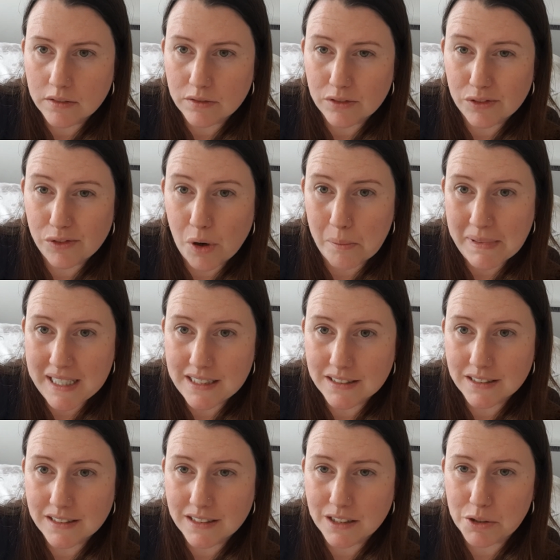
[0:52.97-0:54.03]

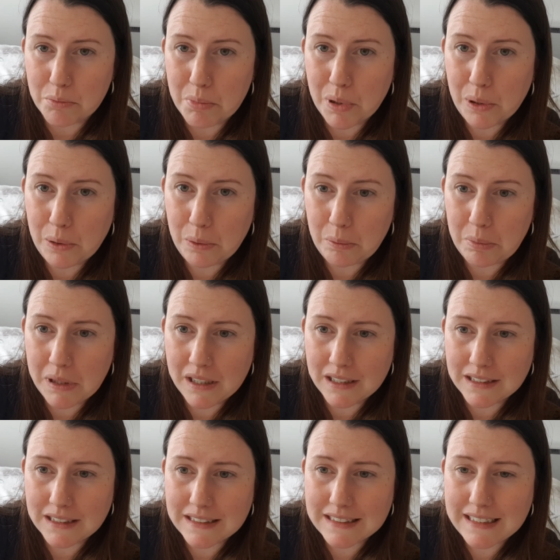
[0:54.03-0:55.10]
Vomit and poop
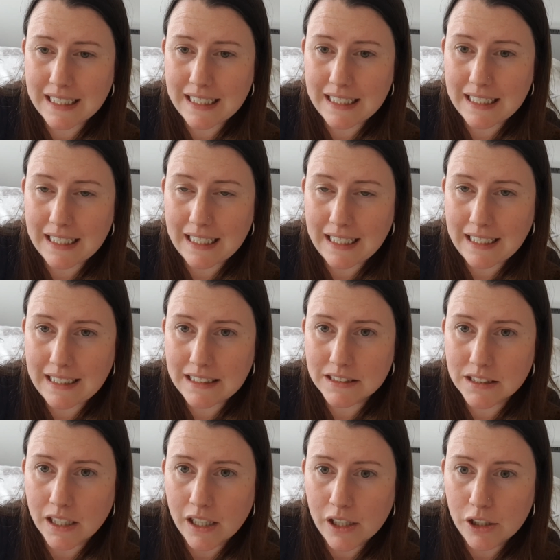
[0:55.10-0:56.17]
and skinned
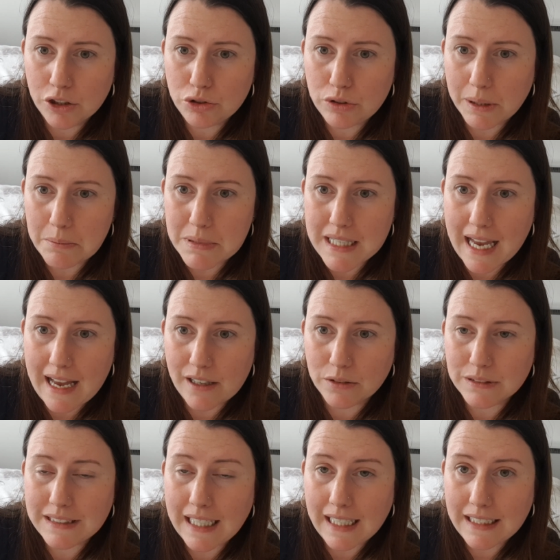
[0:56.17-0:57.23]
knees trips
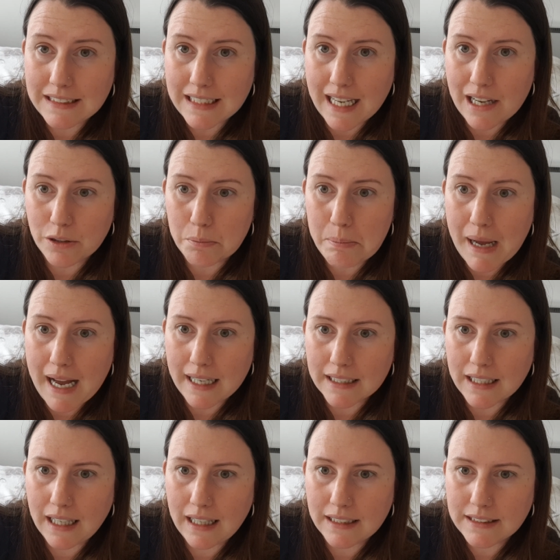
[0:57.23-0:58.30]
out, days out,
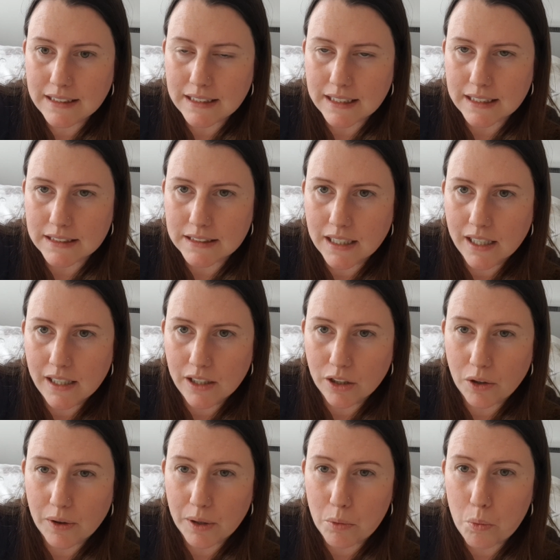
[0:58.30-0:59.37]
packed lunches,
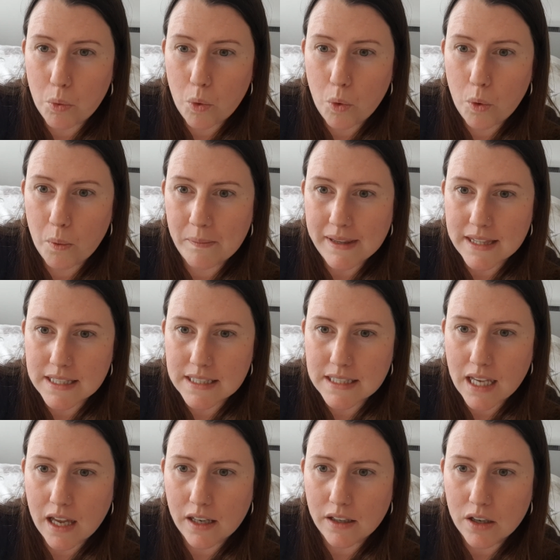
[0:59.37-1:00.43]
going warm in the
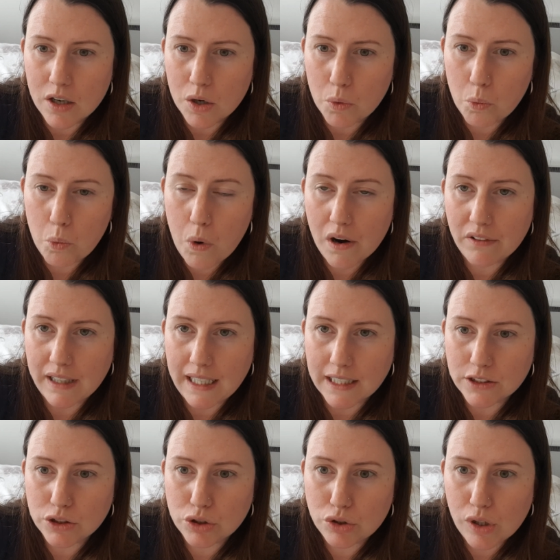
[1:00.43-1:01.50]
sun, worry
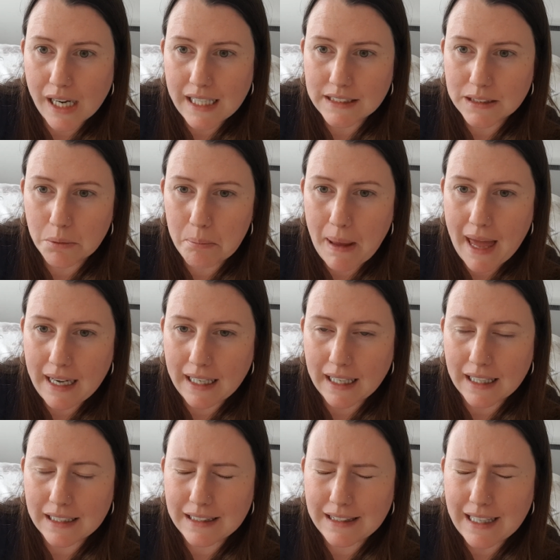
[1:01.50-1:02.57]
and stress and
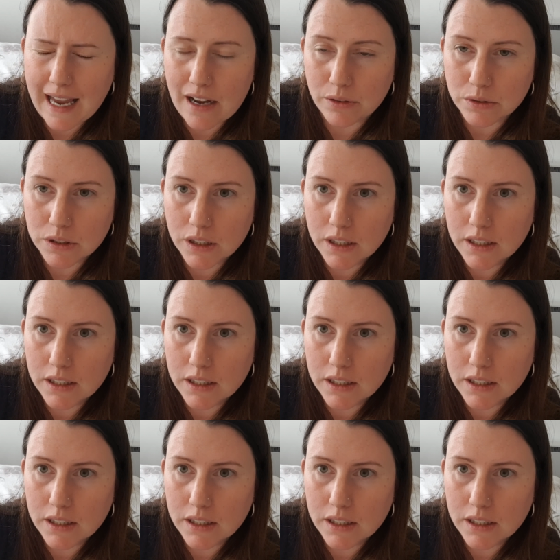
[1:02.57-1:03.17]
panic and doubt,